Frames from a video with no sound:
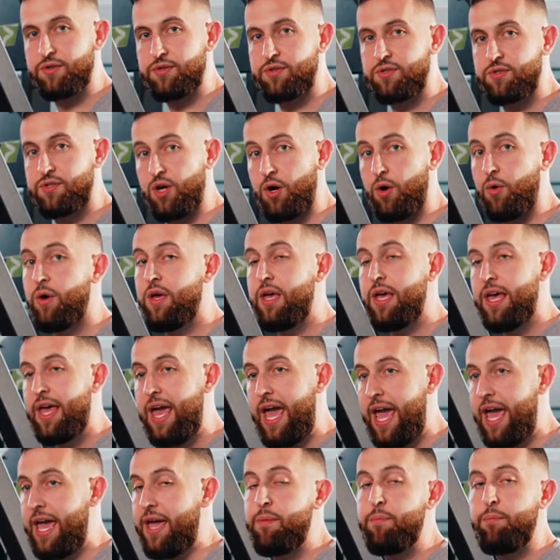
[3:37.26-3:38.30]
So
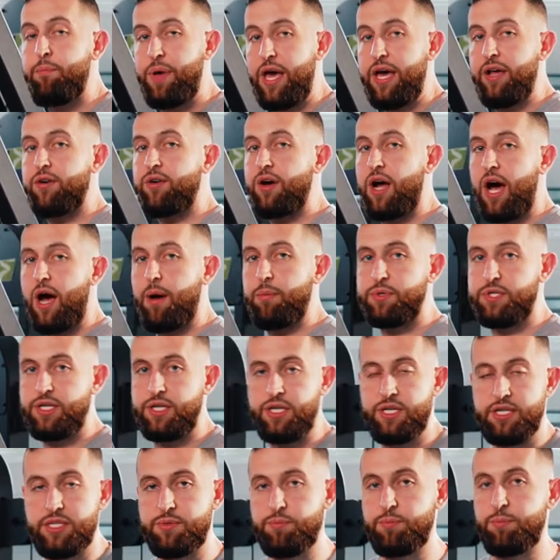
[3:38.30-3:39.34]
a better option
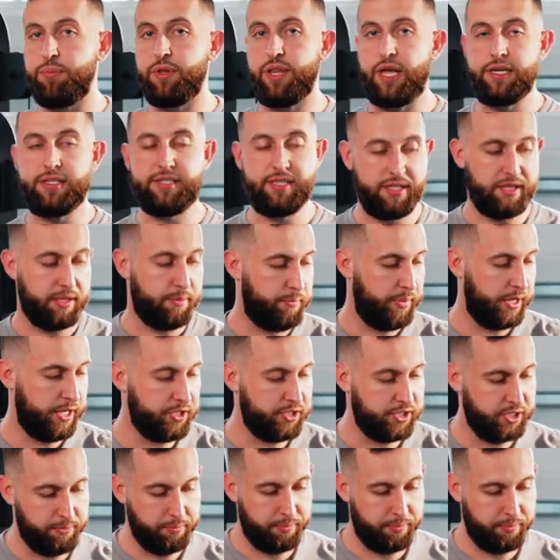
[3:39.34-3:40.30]
is placing the bench in